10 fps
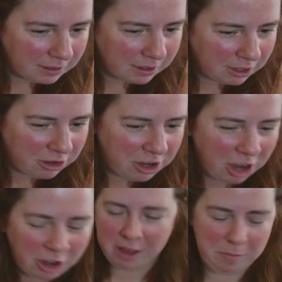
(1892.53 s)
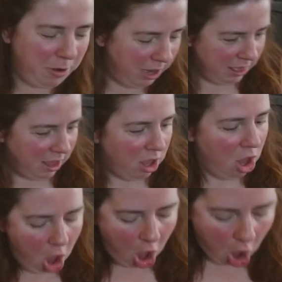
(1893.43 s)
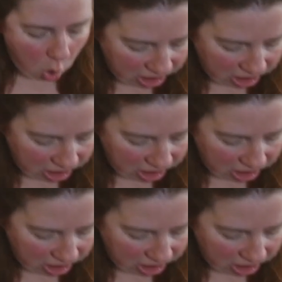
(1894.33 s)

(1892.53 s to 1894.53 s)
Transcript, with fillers: Your daughter likes putting the, oh, I